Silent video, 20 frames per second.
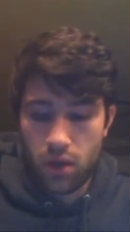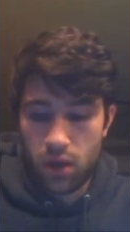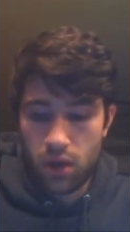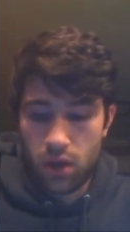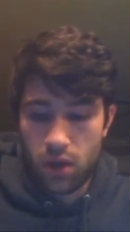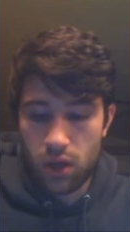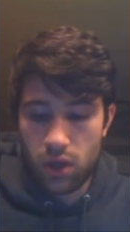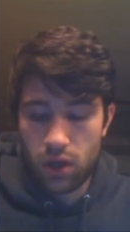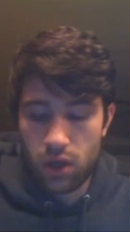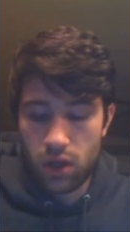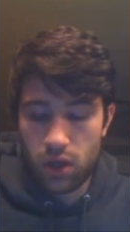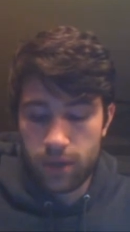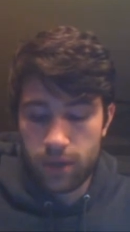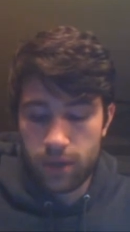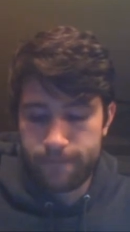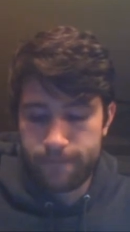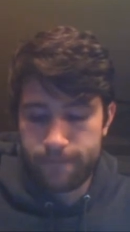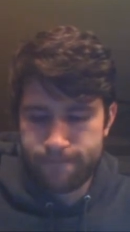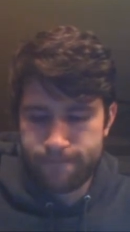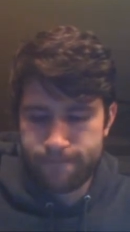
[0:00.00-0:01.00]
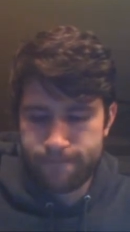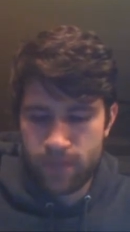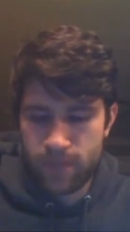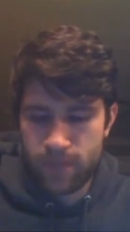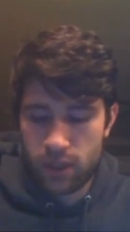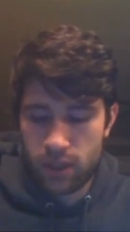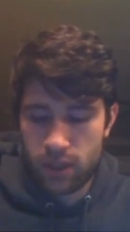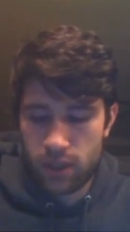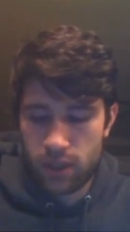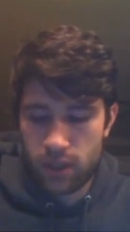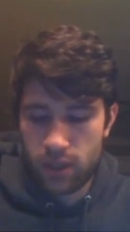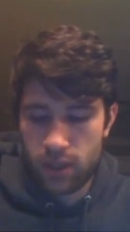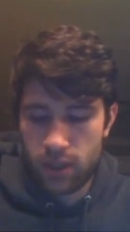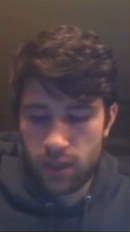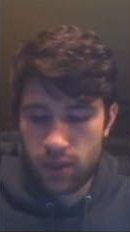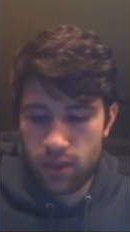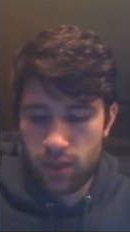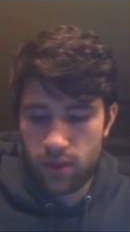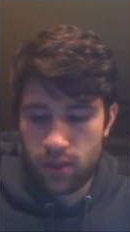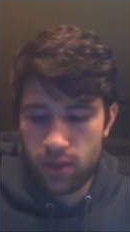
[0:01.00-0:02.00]
Uh, Let's see
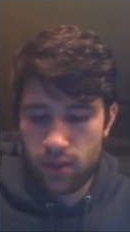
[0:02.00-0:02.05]
here.